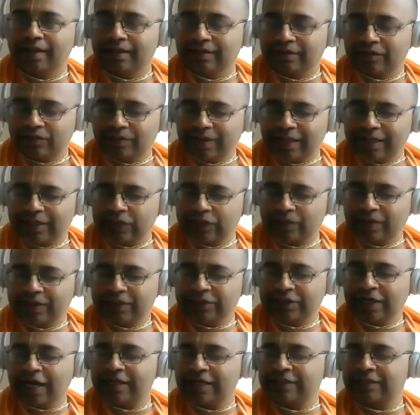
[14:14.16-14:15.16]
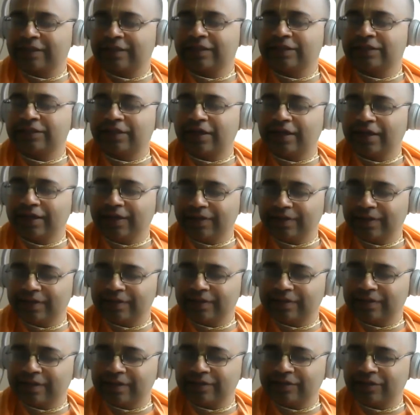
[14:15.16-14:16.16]
So that's why Shastric study
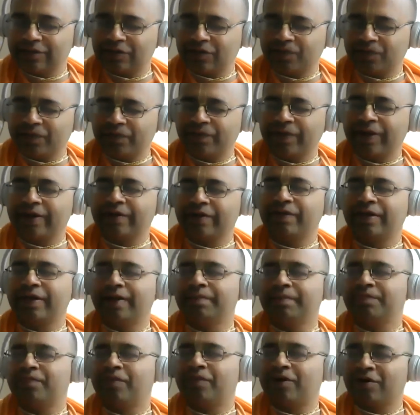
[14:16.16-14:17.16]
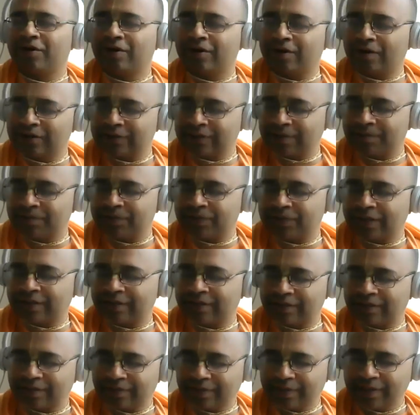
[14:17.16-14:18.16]
is considered to be very, very important
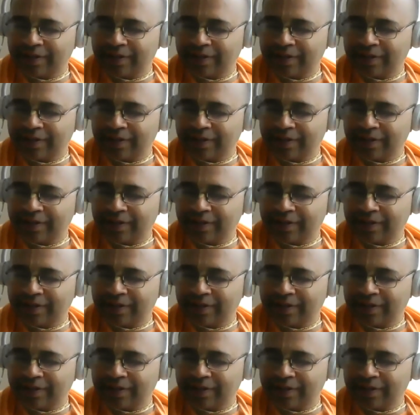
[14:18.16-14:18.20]
subject.